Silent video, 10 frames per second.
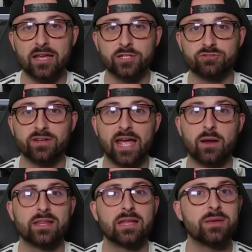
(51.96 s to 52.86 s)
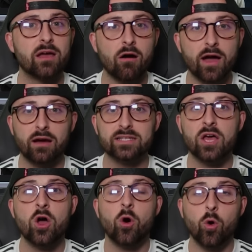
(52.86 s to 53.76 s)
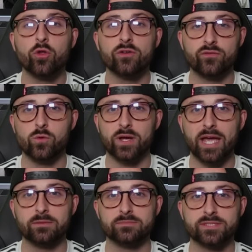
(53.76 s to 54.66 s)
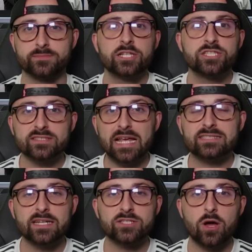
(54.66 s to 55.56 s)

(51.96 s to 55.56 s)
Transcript: that country can, whether that be highlights or the full games. Just as an